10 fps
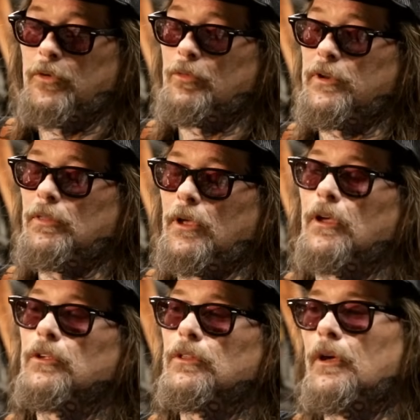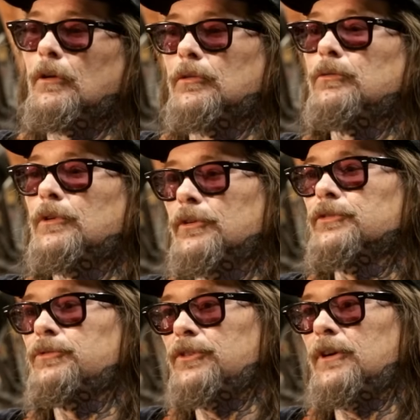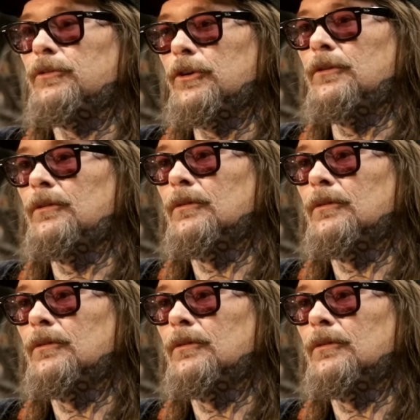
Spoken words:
No, you want to hear some shit, dude?